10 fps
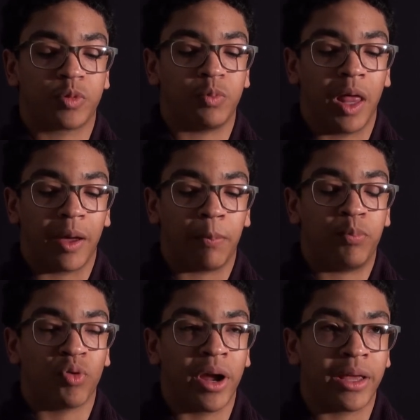like
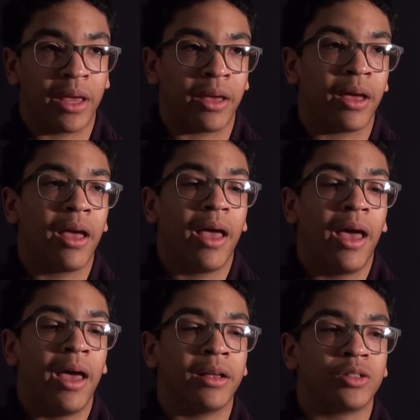breaking.
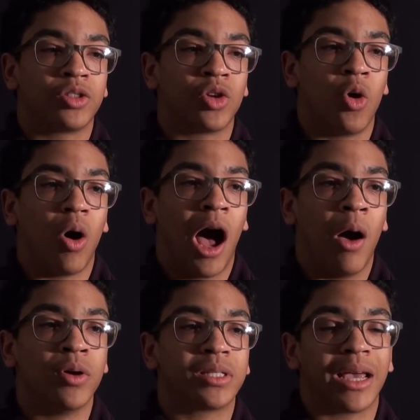And so I
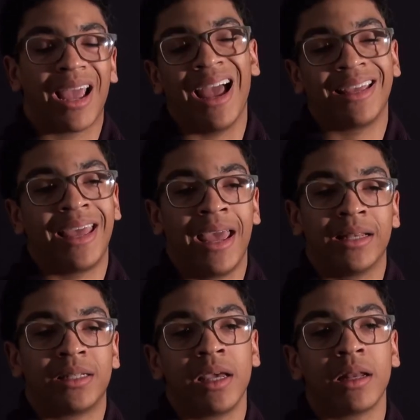was like, I
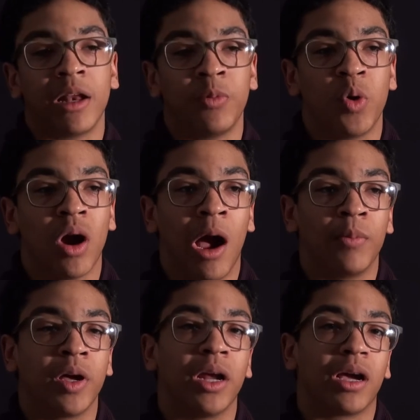can't take it anymore. I'm
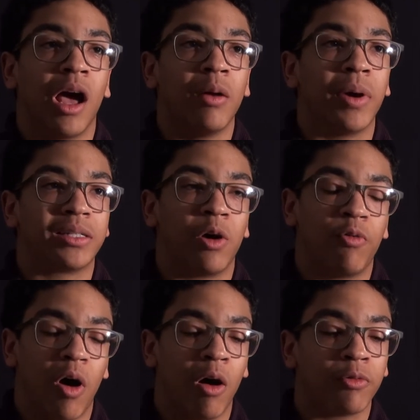gonna cut myself
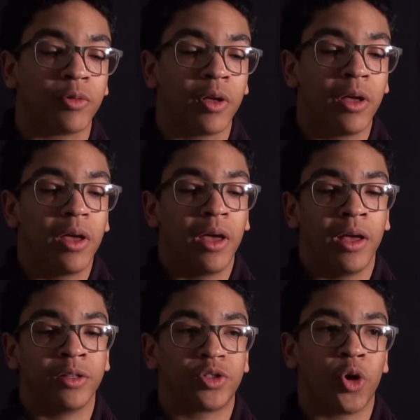off.
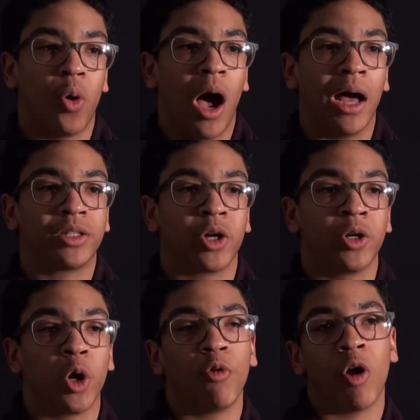And so I
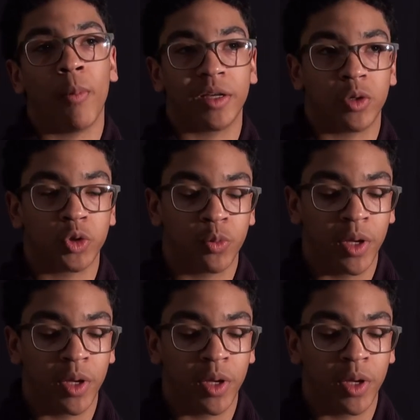turned off all my social